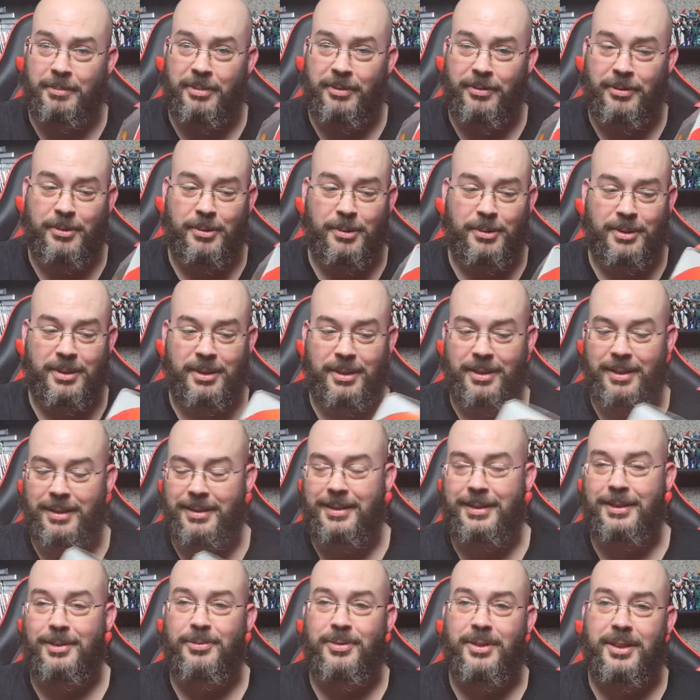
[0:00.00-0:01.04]
before, so
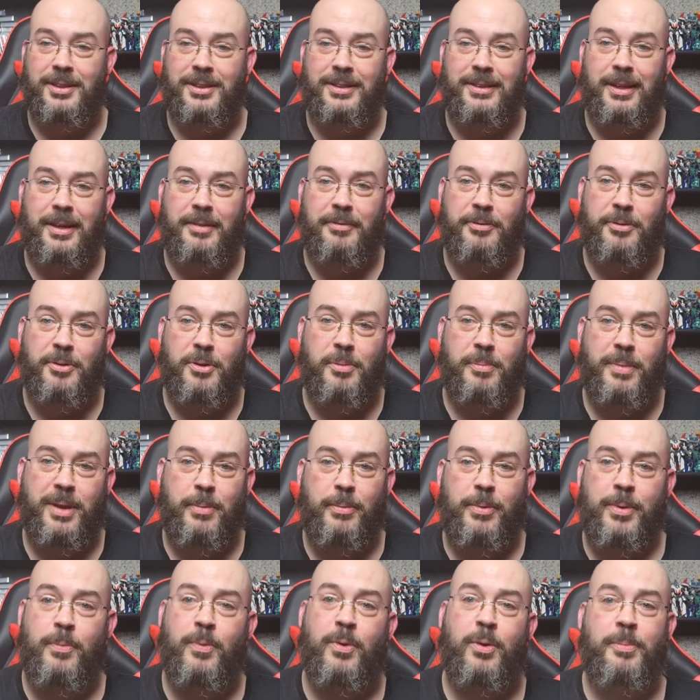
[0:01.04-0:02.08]
this is first time for me.
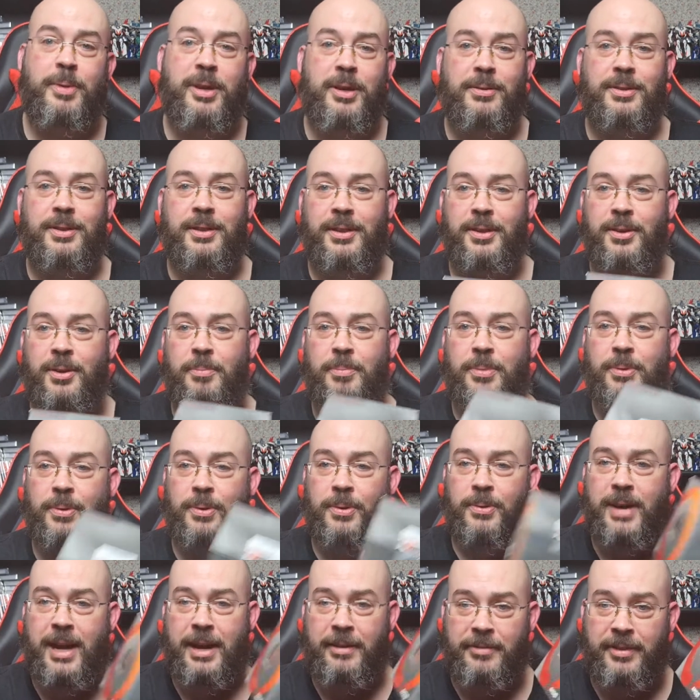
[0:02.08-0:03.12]
We will be using the onboard
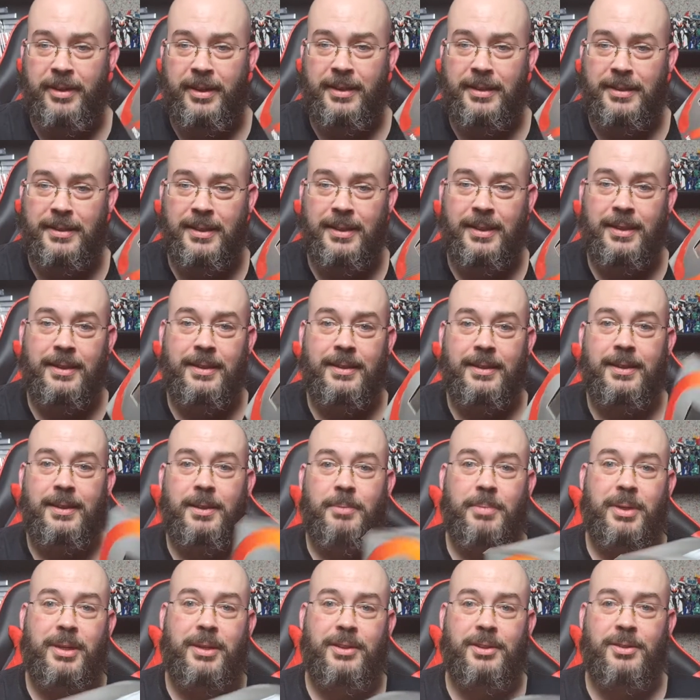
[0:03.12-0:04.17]
graphics,
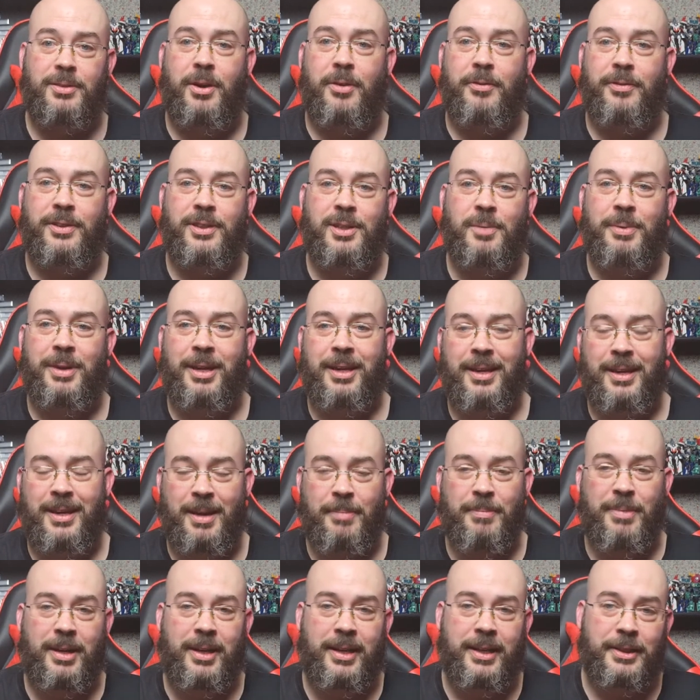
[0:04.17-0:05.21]
because obviously being an
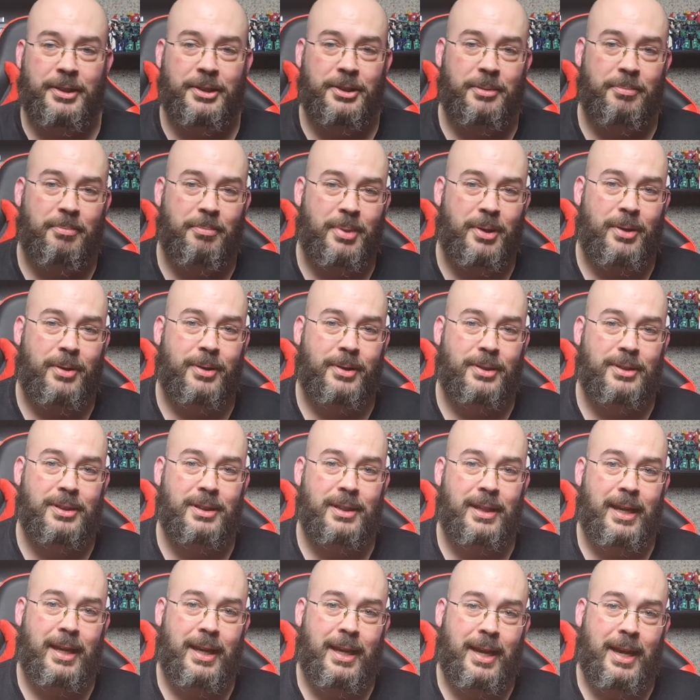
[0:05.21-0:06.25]
emulation box
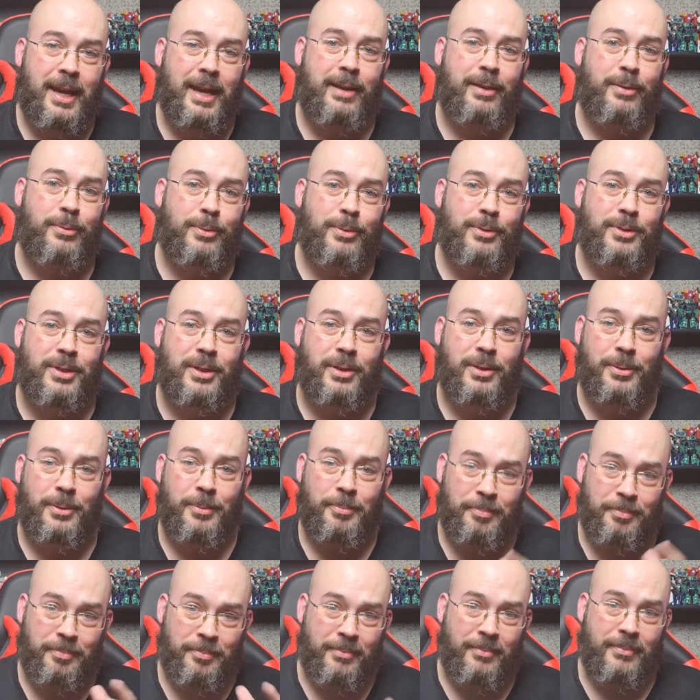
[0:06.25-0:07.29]
and also
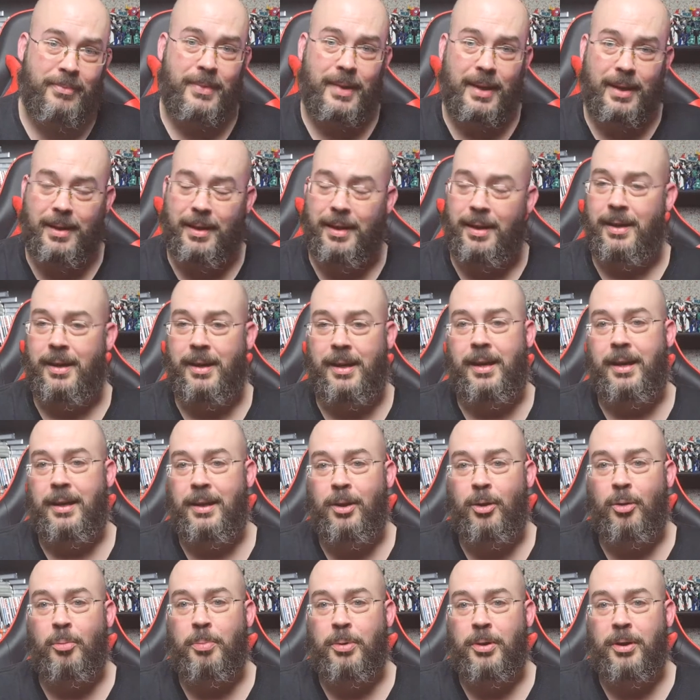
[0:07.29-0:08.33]
a
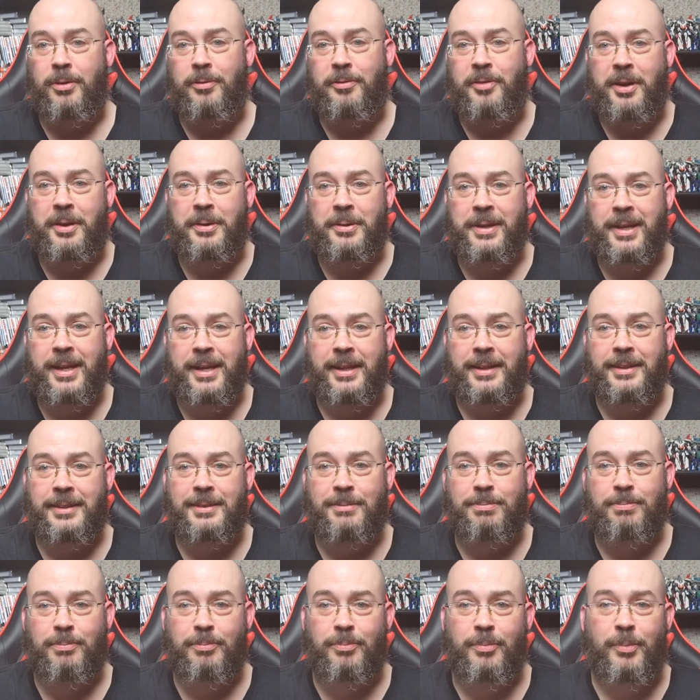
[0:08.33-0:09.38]
low profile
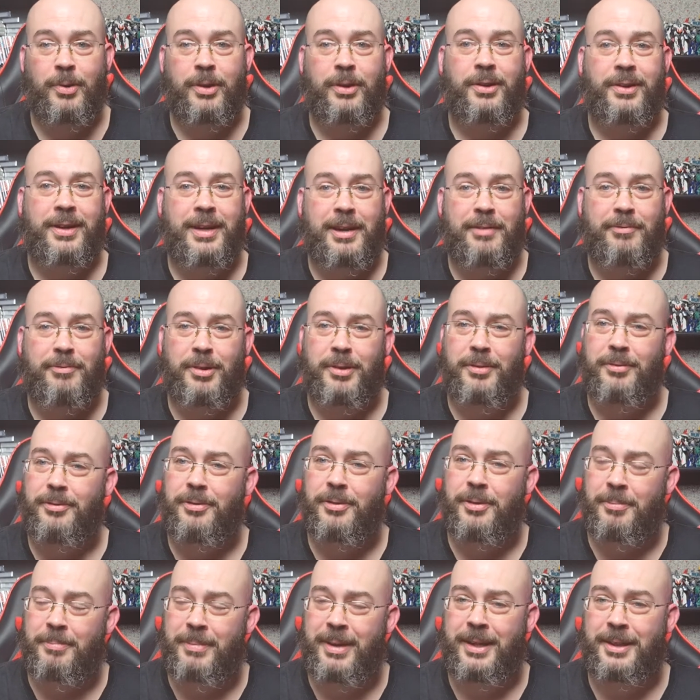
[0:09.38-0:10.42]
case, we're not going to have room
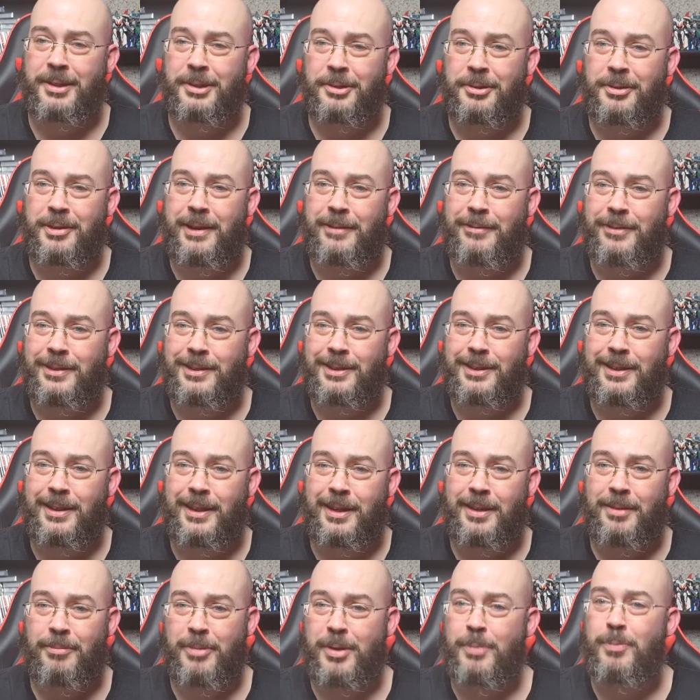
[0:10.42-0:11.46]
for a major graphics
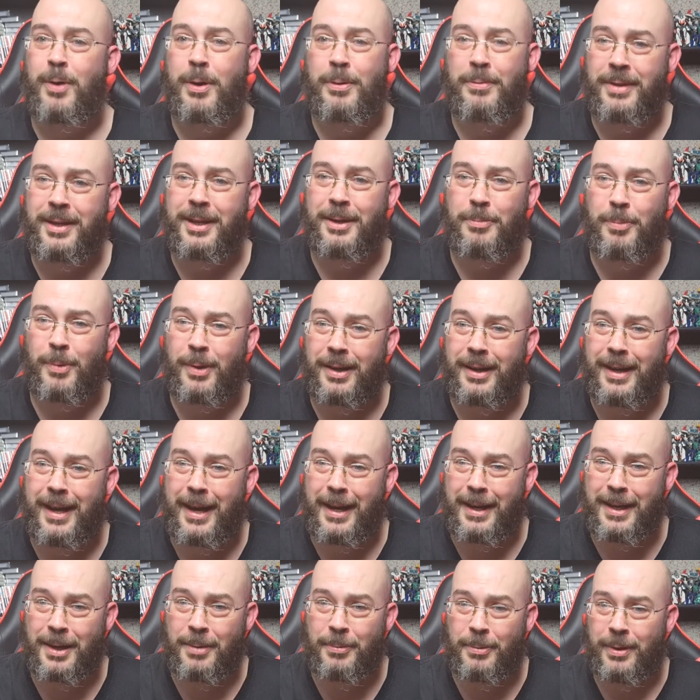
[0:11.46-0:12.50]
card, and we won't need one
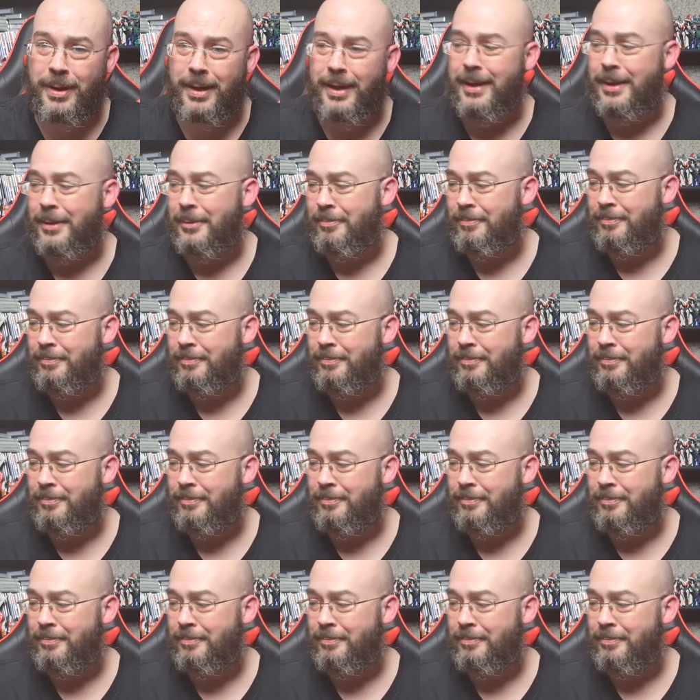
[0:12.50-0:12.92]
anyway.